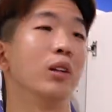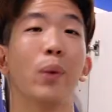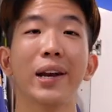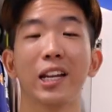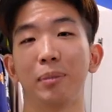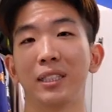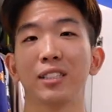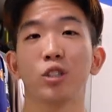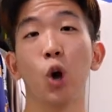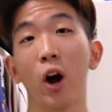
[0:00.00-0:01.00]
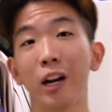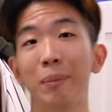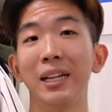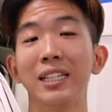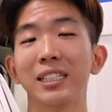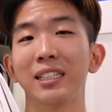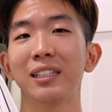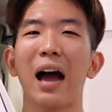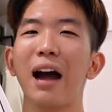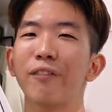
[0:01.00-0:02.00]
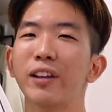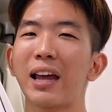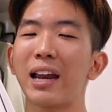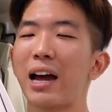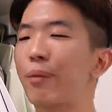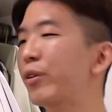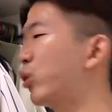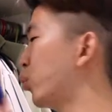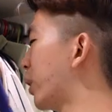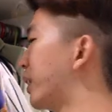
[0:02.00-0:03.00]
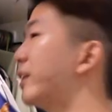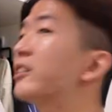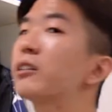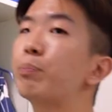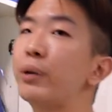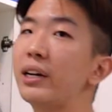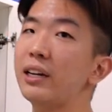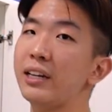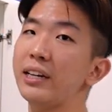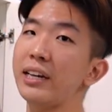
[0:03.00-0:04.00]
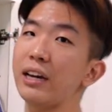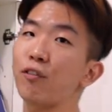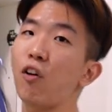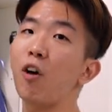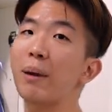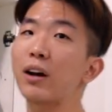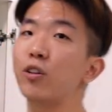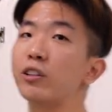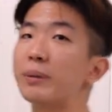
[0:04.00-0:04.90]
the weather has been just so hot in Malaysia. After that, I'm gonna do a little spring cleaning for all my clothes